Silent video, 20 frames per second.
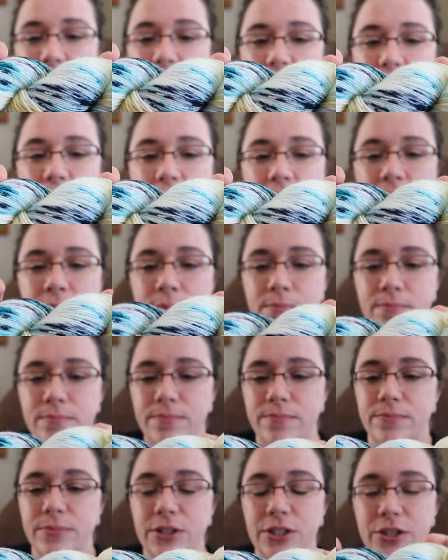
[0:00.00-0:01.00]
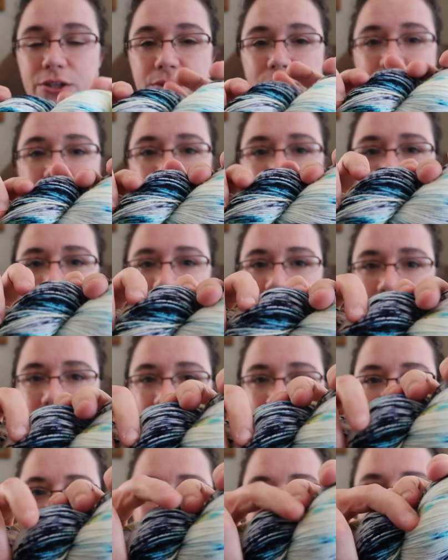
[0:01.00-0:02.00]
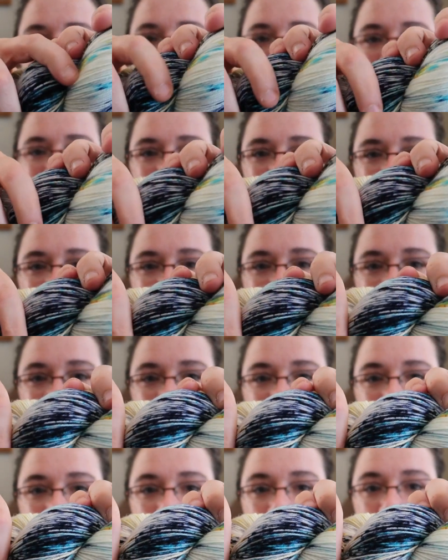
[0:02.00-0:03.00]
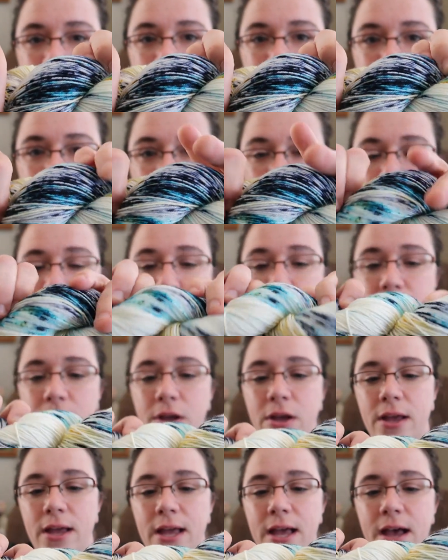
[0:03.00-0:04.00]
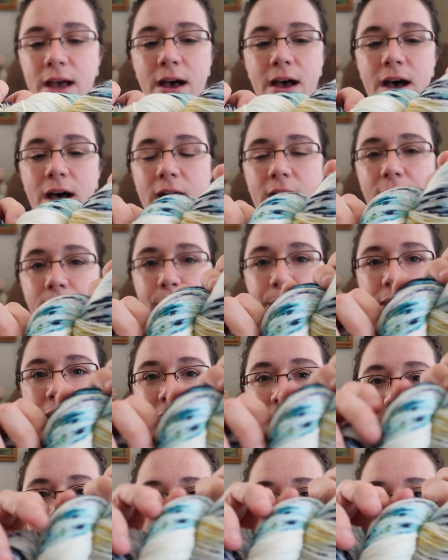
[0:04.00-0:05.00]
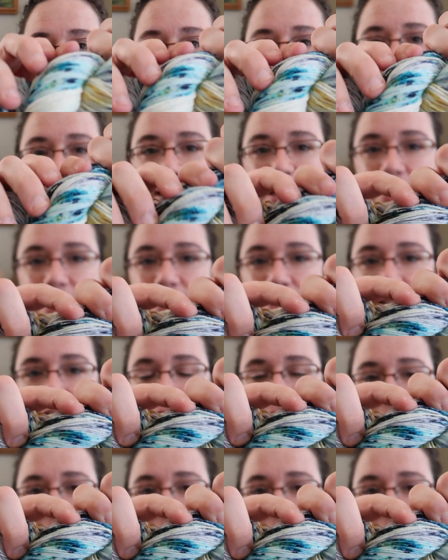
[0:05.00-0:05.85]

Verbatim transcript: dark blue. It's almost like a steel blue. Um, an icy,